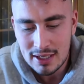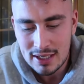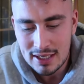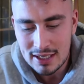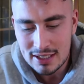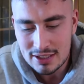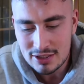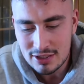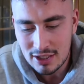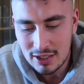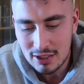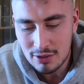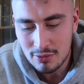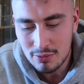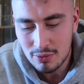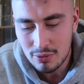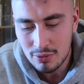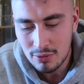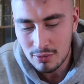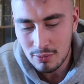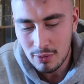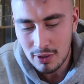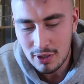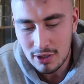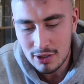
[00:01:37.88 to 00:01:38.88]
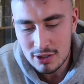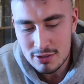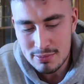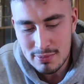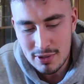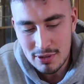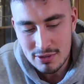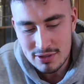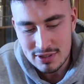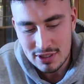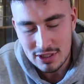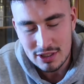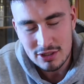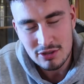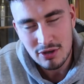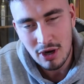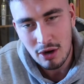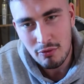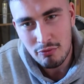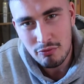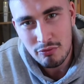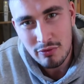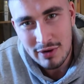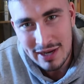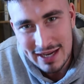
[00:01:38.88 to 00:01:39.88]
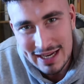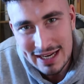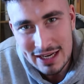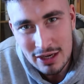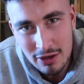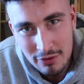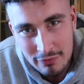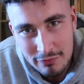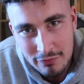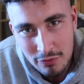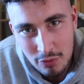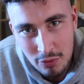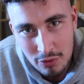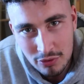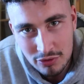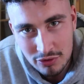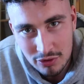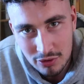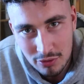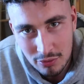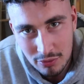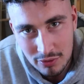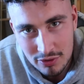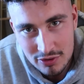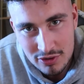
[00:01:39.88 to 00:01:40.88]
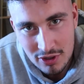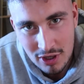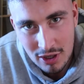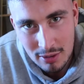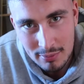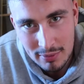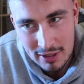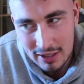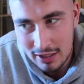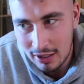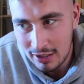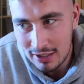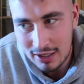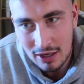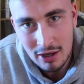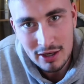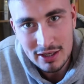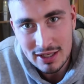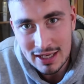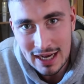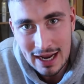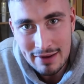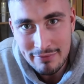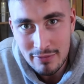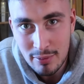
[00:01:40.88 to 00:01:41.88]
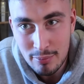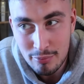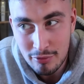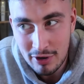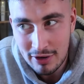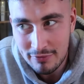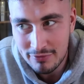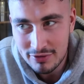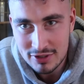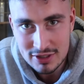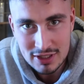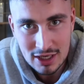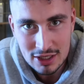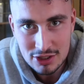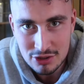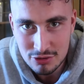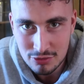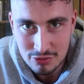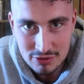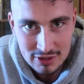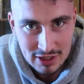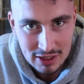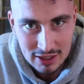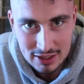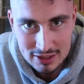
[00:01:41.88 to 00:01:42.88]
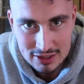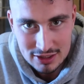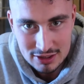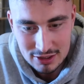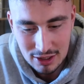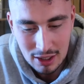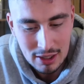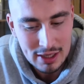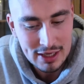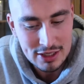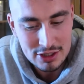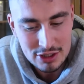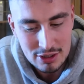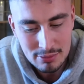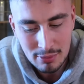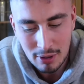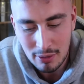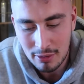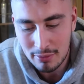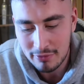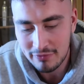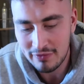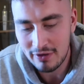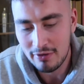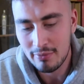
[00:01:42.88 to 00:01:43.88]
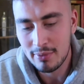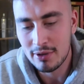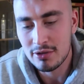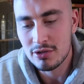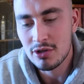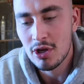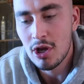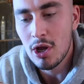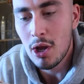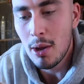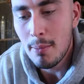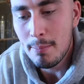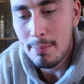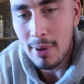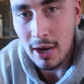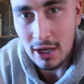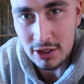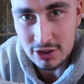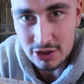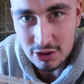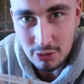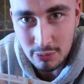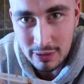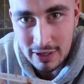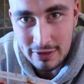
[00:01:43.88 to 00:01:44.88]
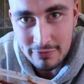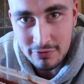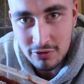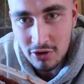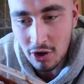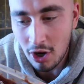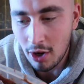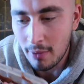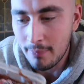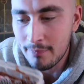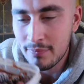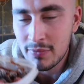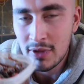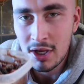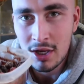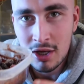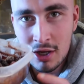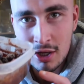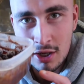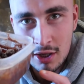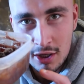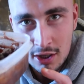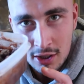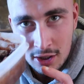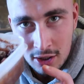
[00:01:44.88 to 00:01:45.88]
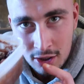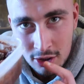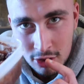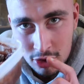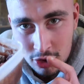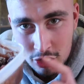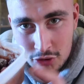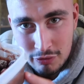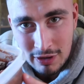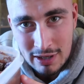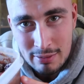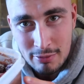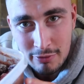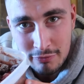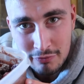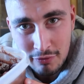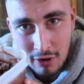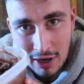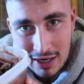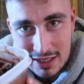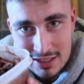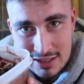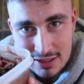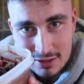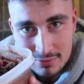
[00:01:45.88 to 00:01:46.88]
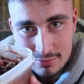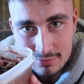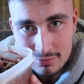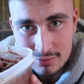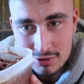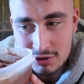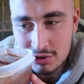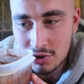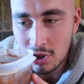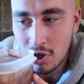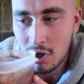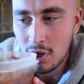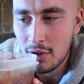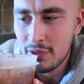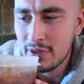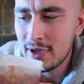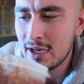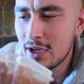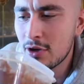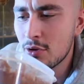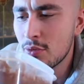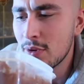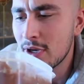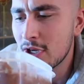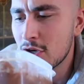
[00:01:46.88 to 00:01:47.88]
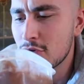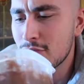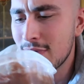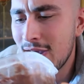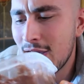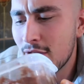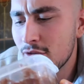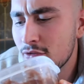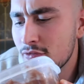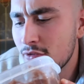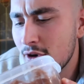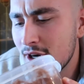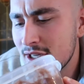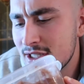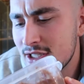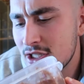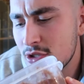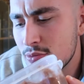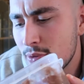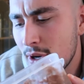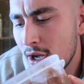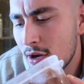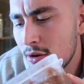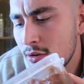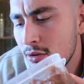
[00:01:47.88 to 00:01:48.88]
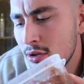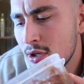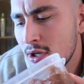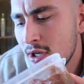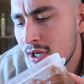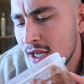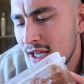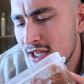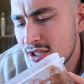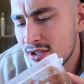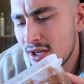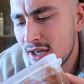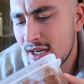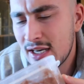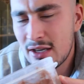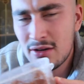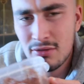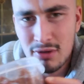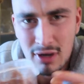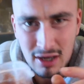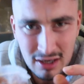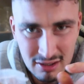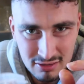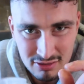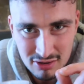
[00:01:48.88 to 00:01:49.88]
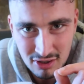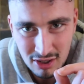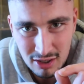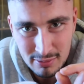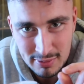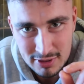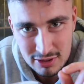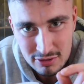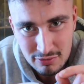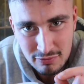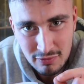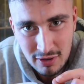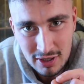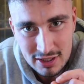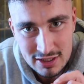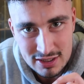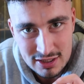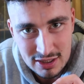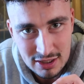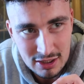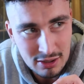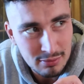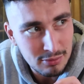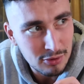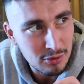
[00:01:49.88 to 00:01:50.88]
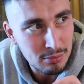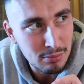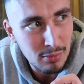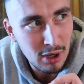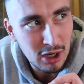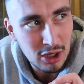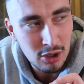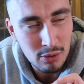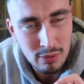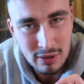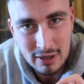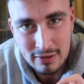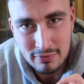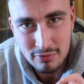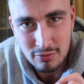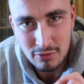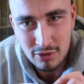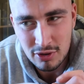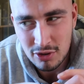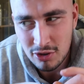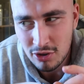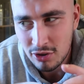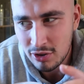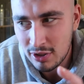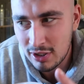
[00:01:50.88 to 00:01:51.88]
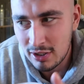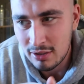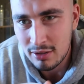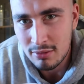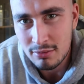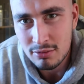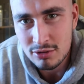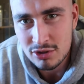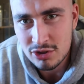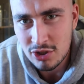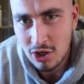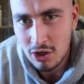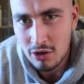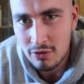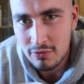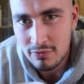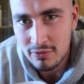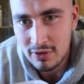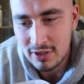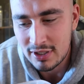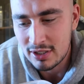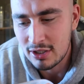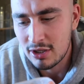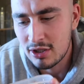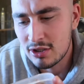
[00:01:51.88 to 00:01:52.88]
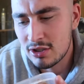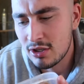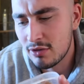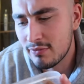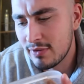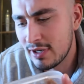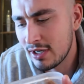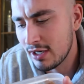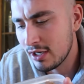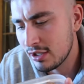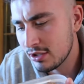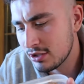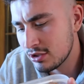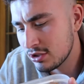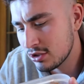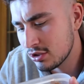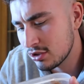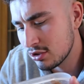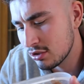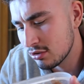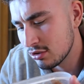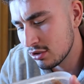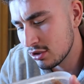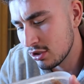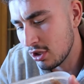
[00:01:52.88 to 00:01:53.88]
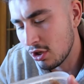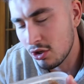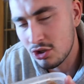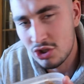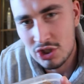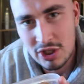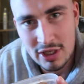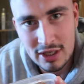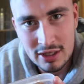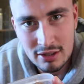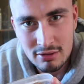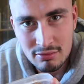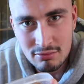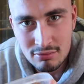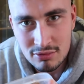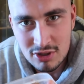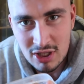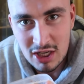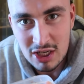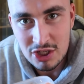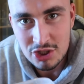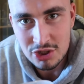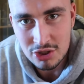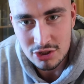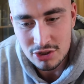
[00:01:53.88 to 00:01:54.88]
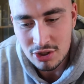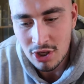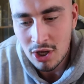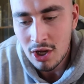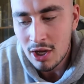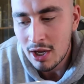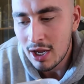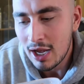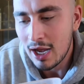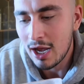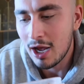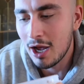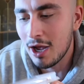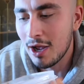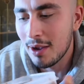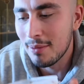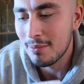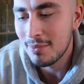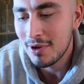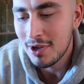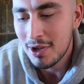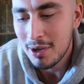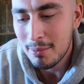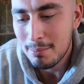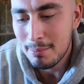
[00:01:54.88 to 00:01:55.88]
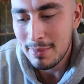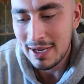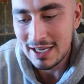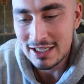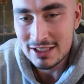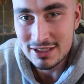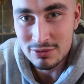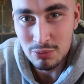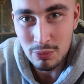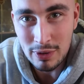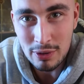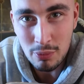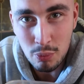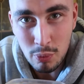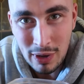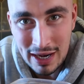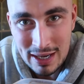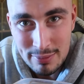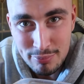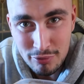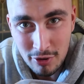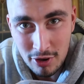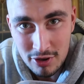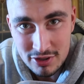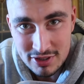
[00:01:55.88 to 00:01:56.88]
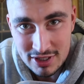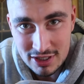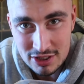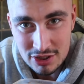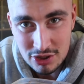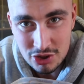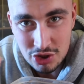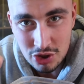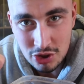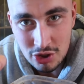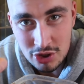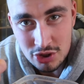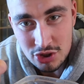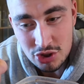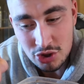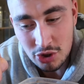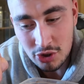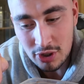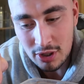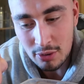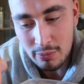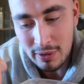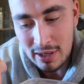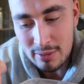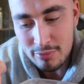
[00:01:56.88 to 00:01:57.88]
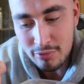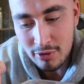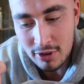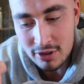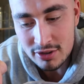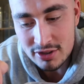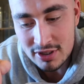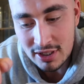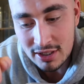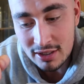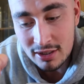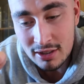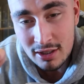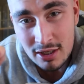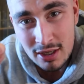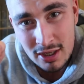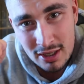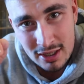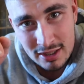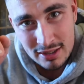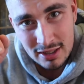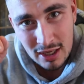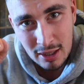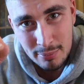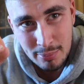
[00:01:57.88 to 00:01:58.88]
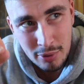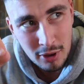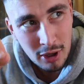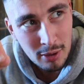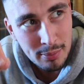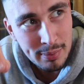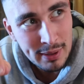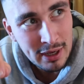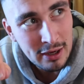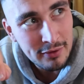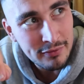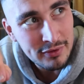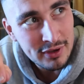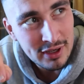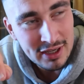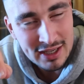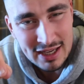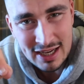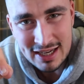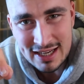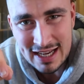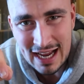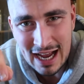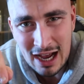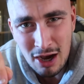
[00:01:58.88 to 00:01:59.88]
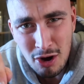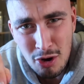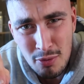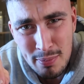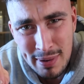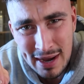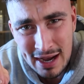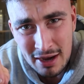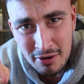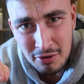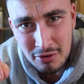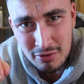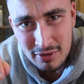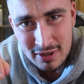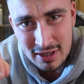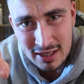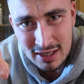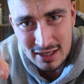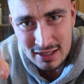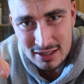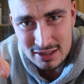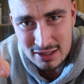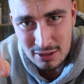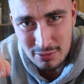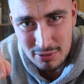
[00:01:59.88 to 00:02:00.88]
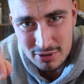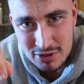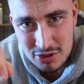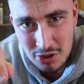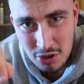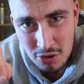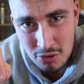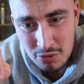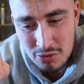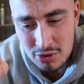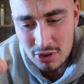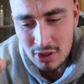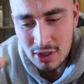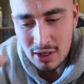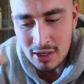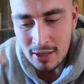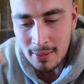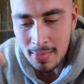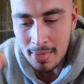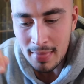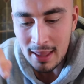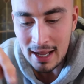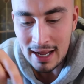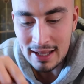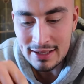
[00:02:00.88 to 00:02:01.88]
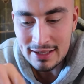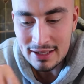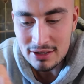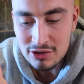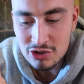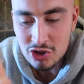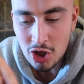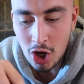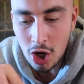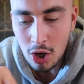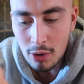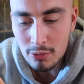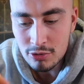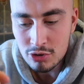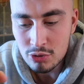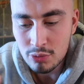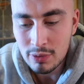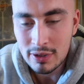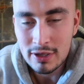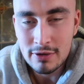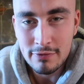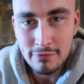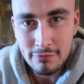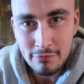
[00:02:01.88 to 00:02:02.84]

It's like one of those meals that you just like really look forward to all the time. I can have it breakfast, lunch or dinner. It's like literally one of my favorites. But so we have got cream of rice. So I think they call it ground rice as well. It's like little like tiny bits of rice you microwave or you cook in the stove and it goes like really like slodgy and delicious. Mixed with whey protein, so I use chocolate whey protein. Then I put a bit of cacao powder in there, is that what it's called? And then topped with